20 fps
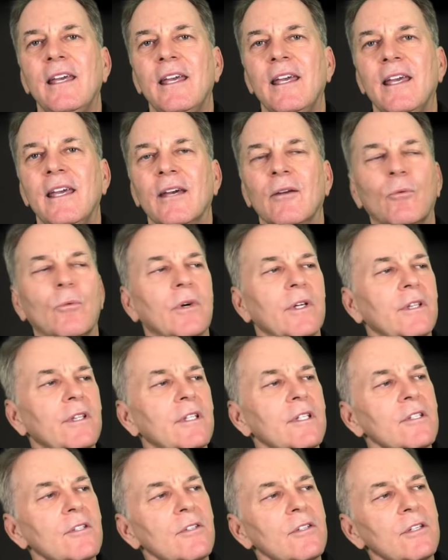And what
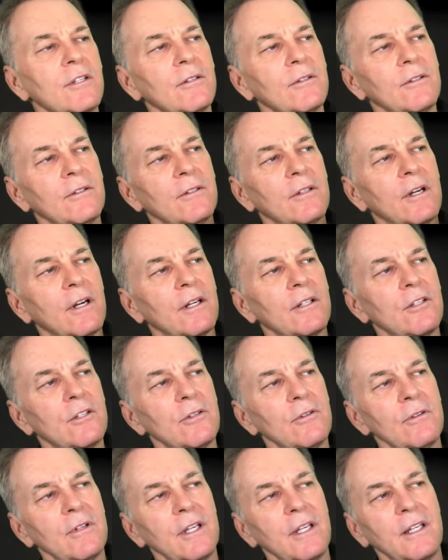this
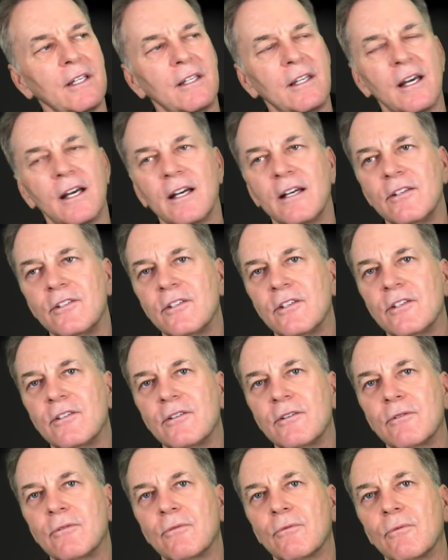tuning does is
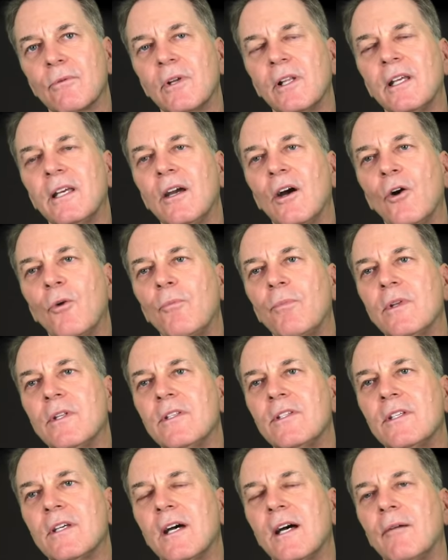really
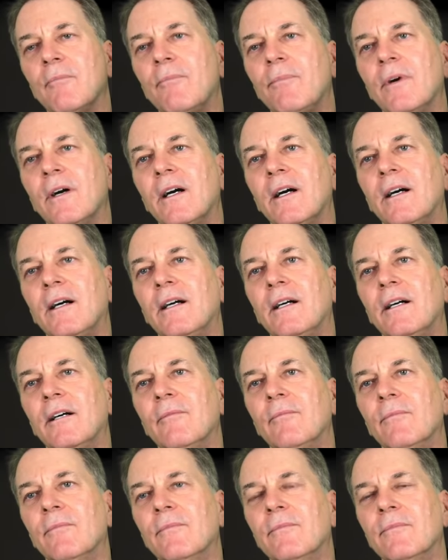opens up
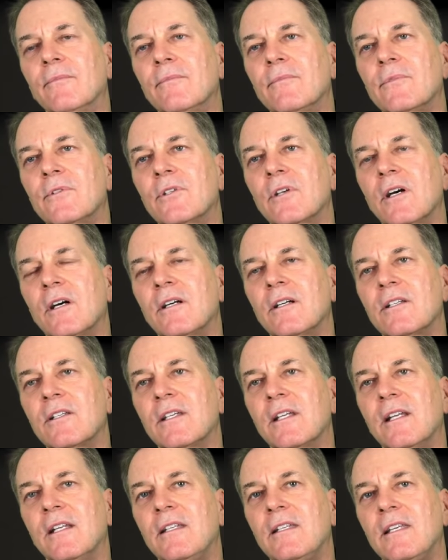songs
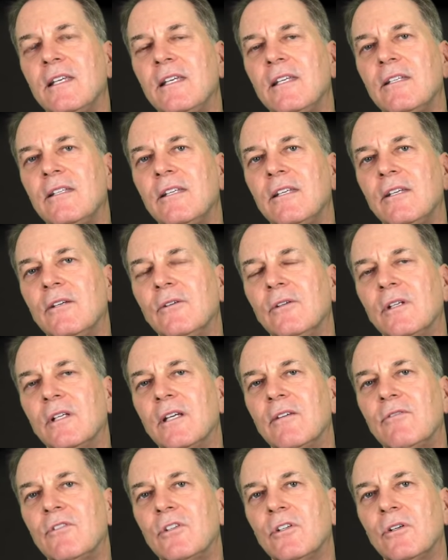in a D to you and
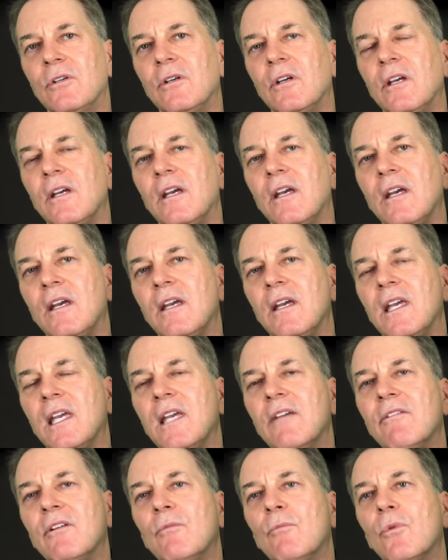gives you
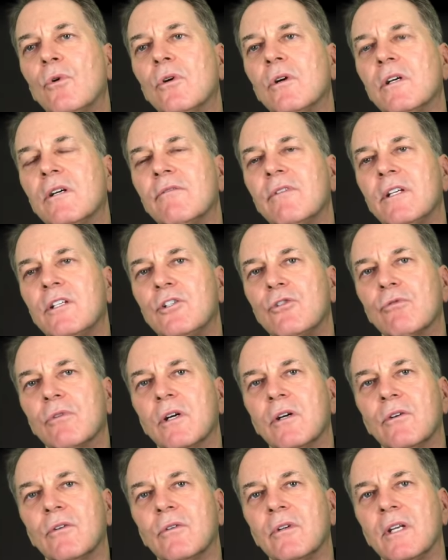even more of a
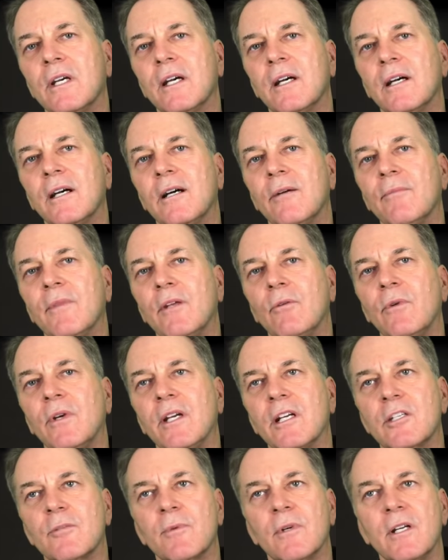drone than we
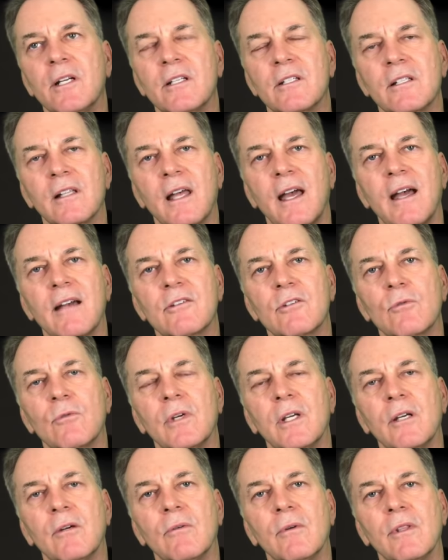experienced last
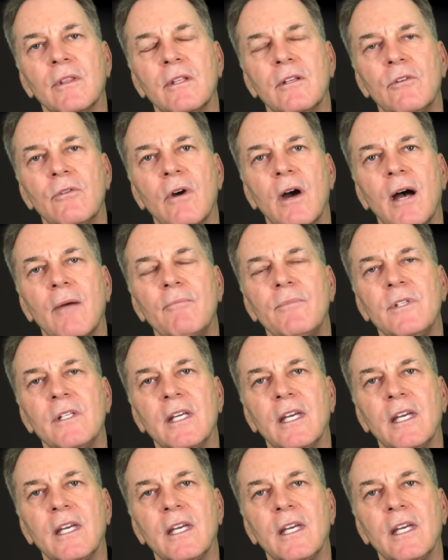week with the drop D.